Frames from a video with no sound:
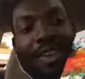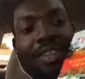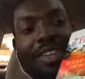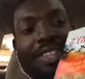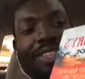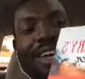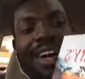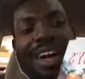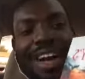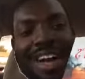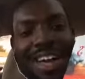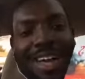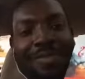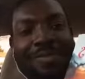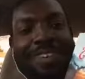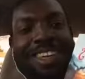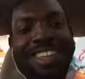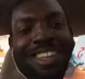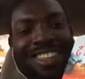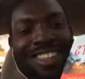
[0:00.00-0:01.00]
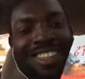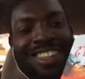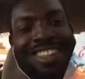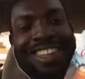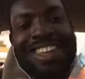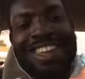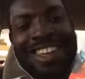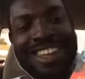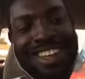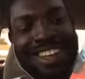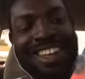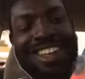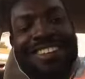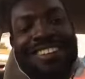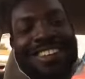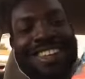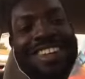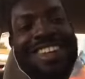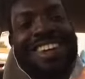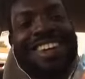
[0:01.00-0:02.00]
timely
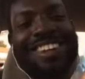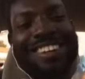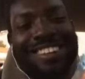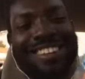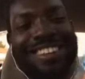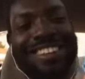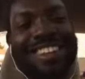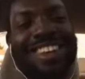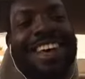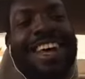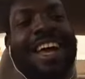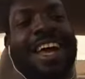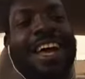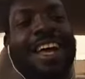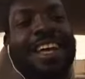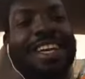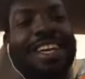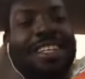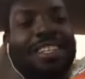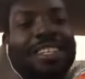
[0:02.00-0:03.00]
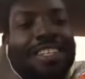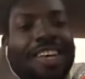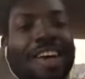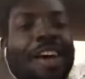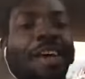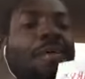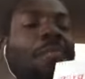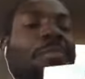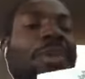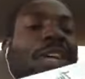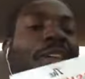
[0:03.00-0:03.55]
occasion because it helped me to